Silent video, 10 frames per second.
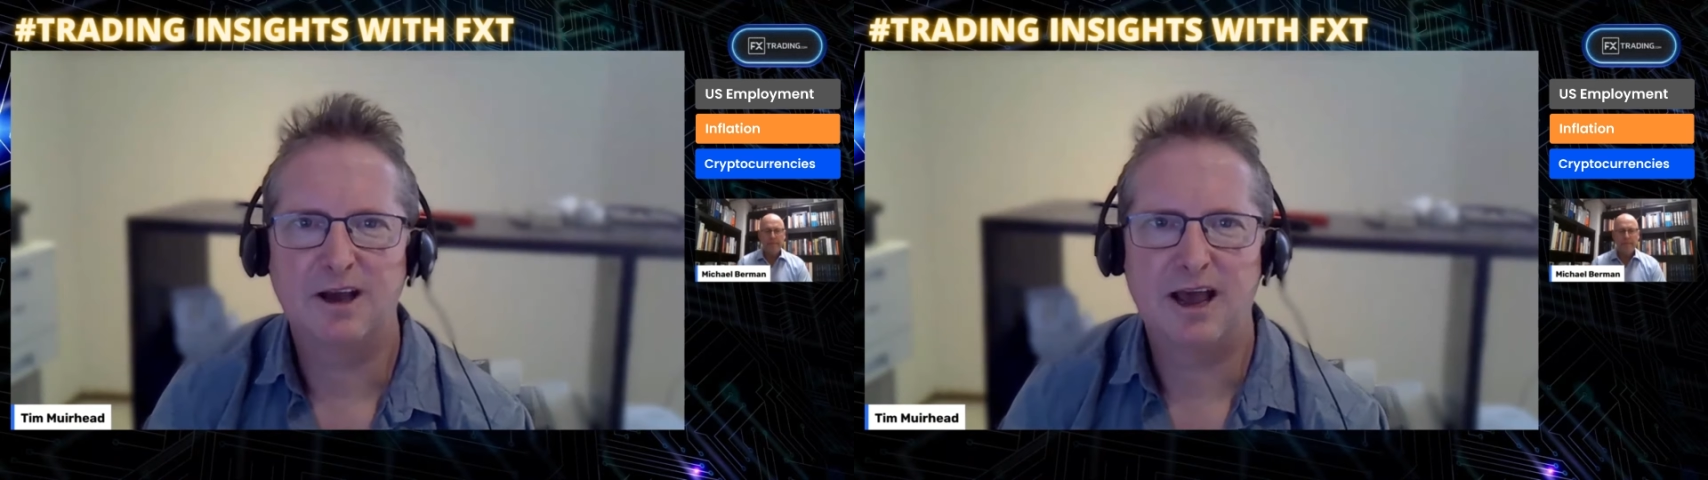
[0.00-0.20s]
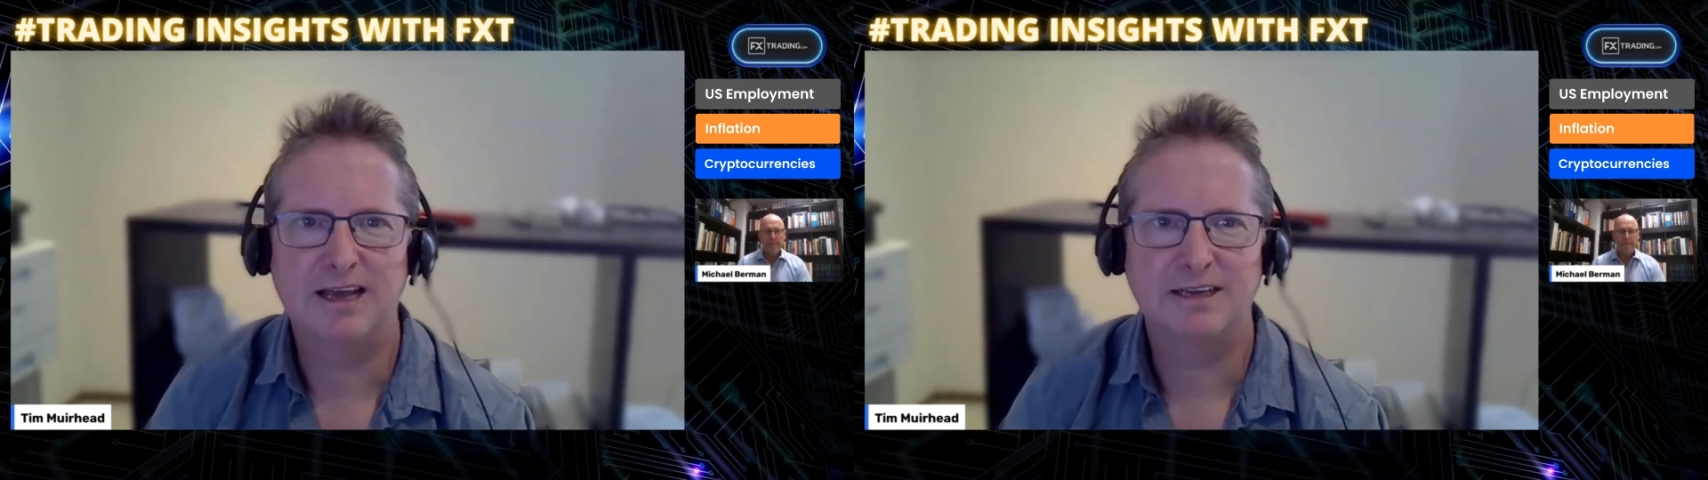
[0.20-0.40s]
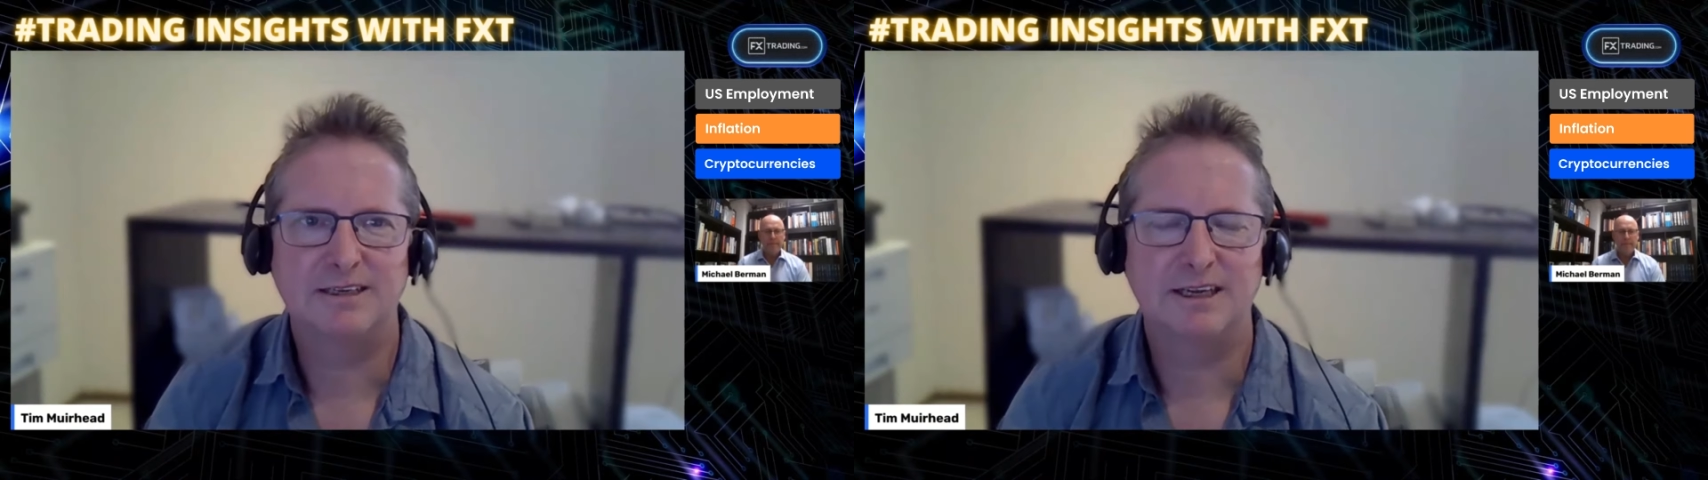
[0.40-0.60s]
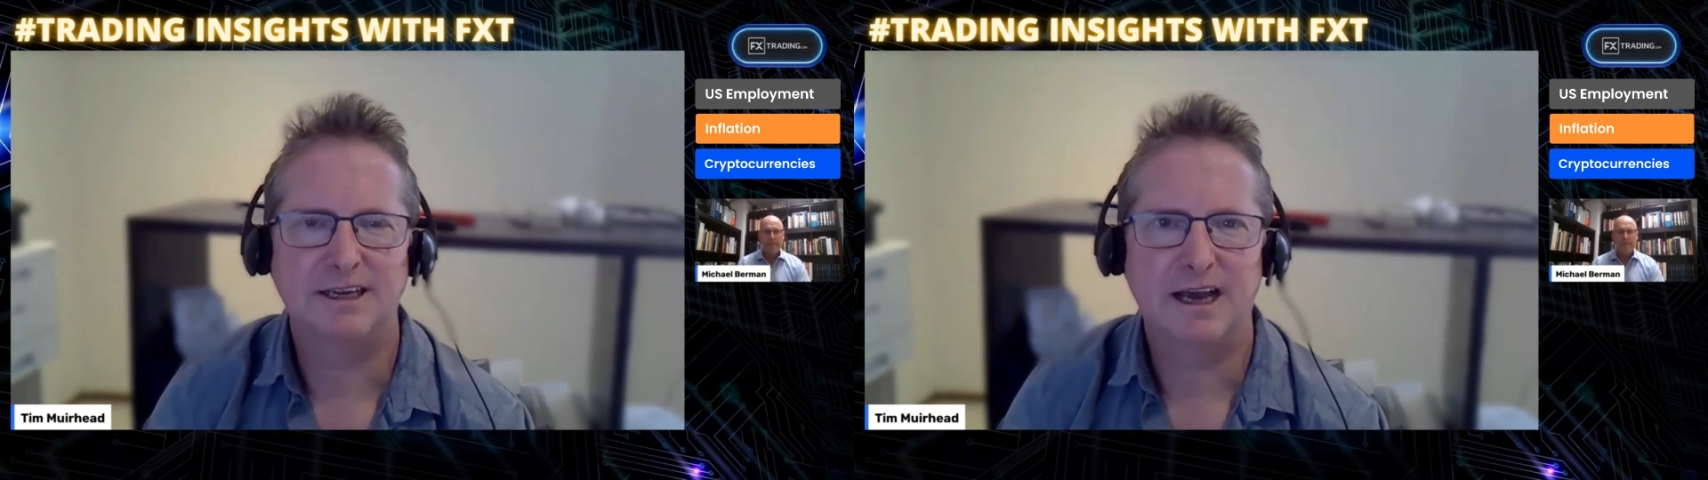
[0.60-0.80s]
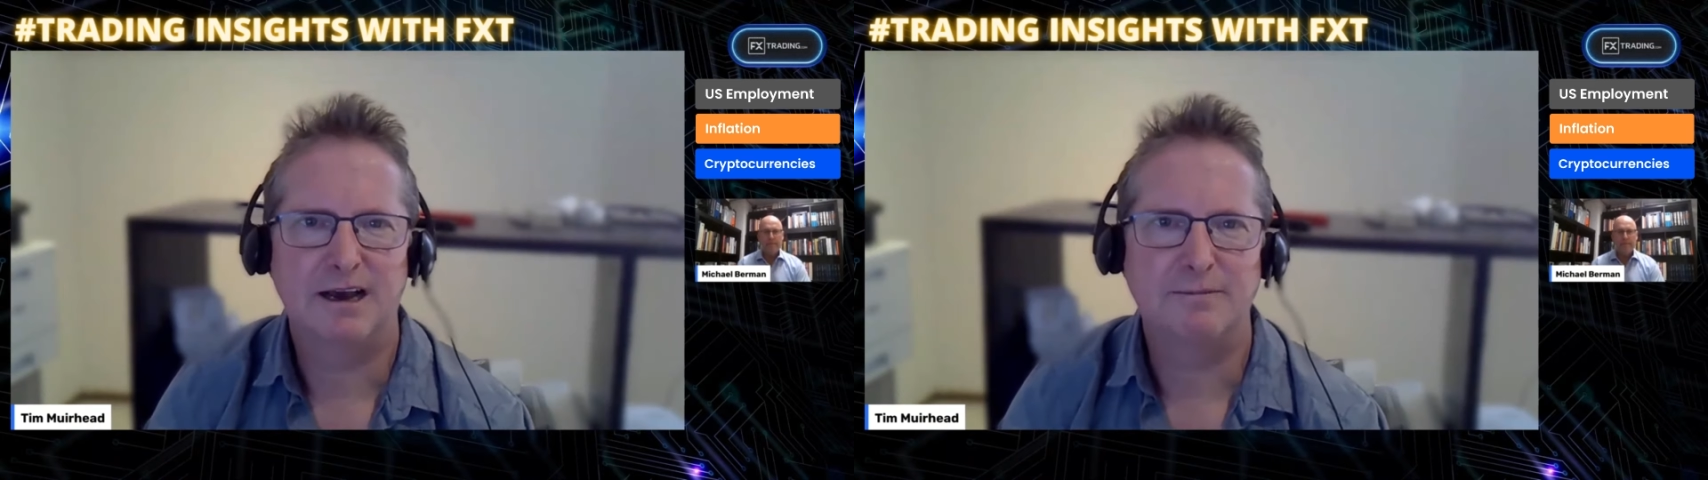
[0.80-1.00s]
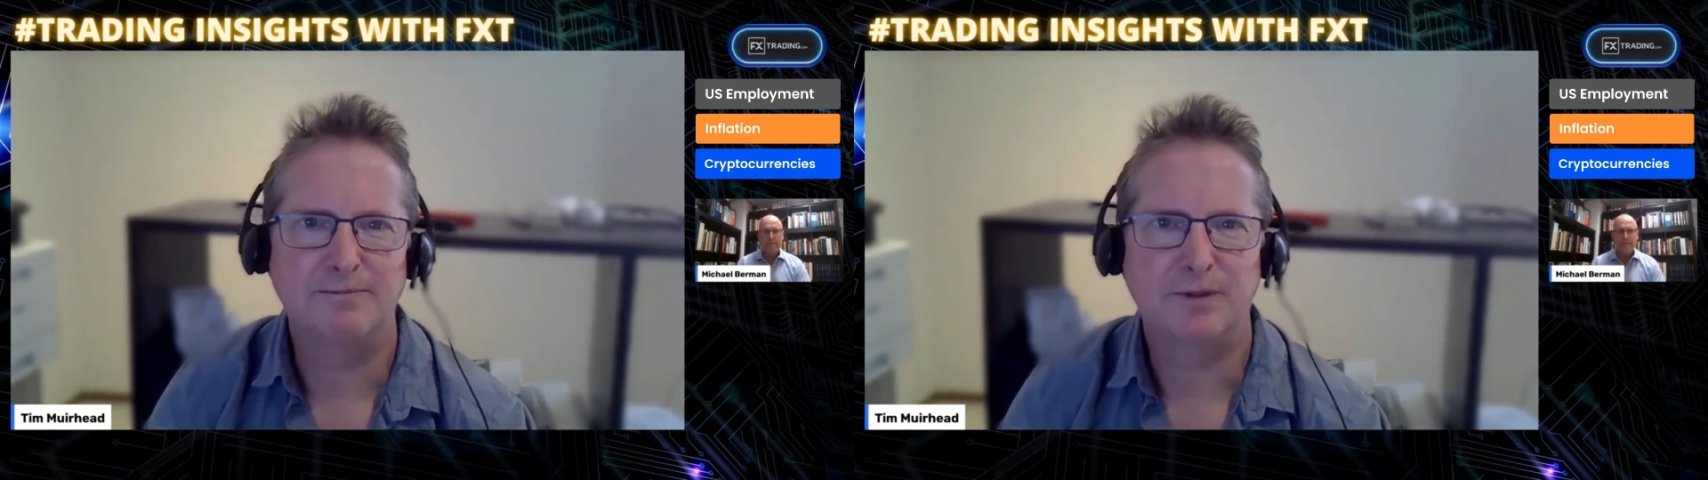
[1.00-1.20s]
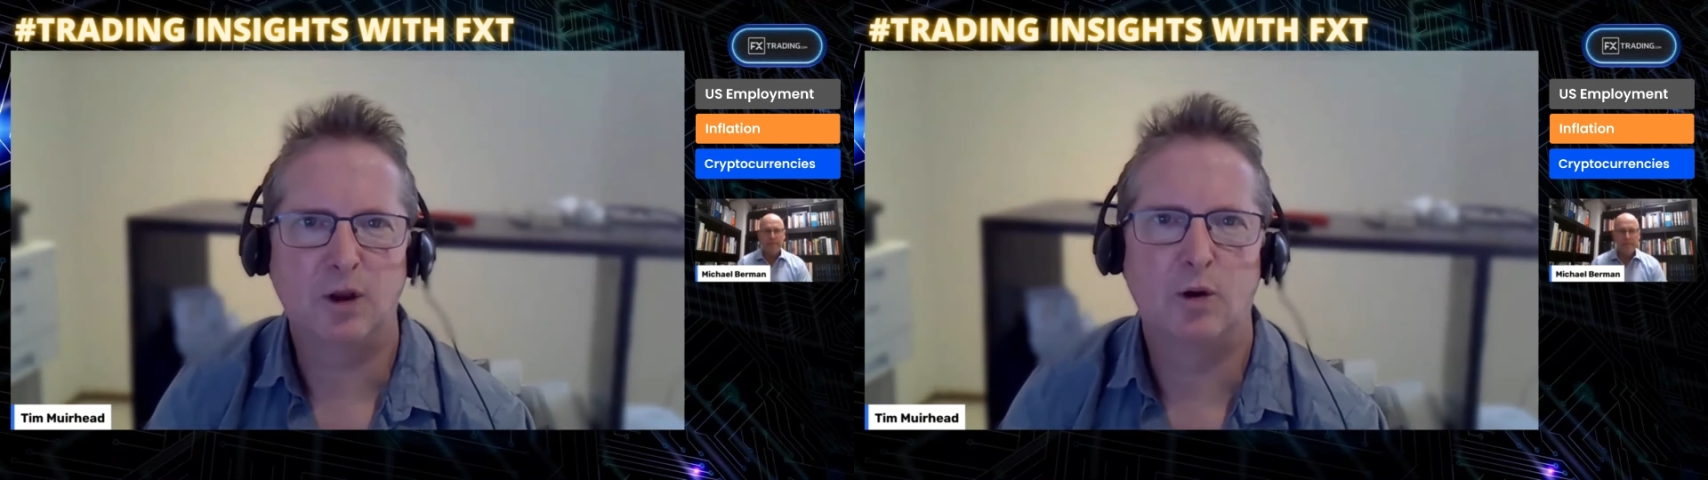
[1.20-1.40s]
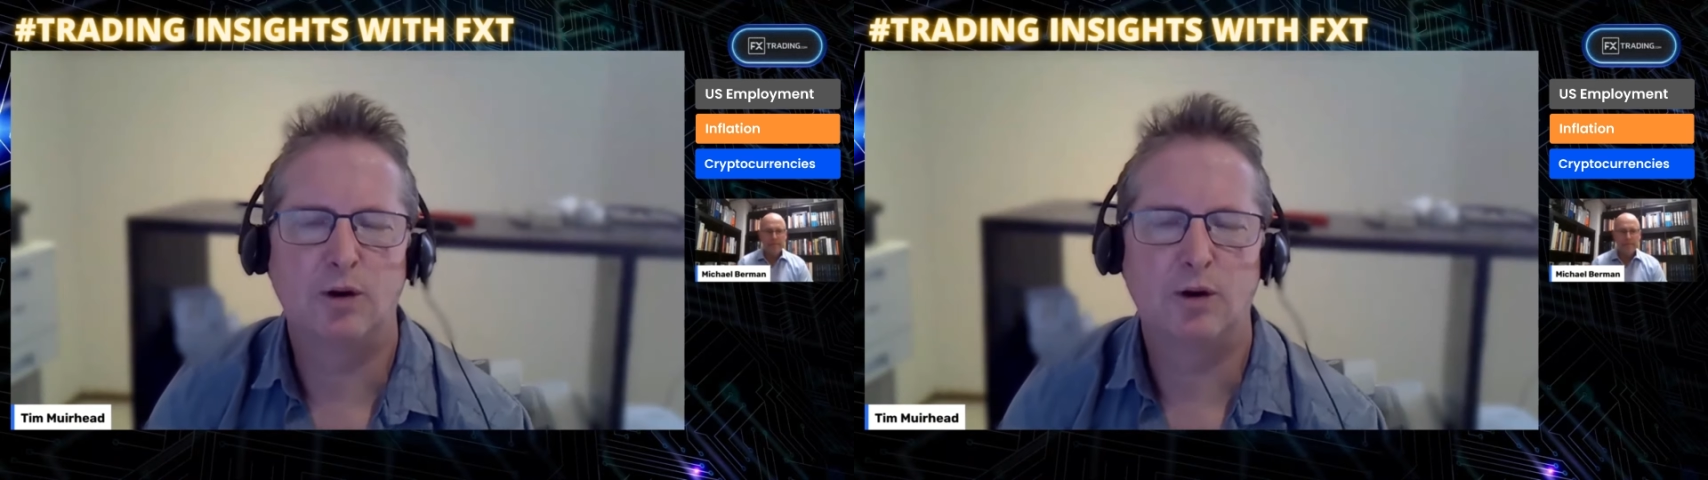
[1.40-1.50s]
So as the um,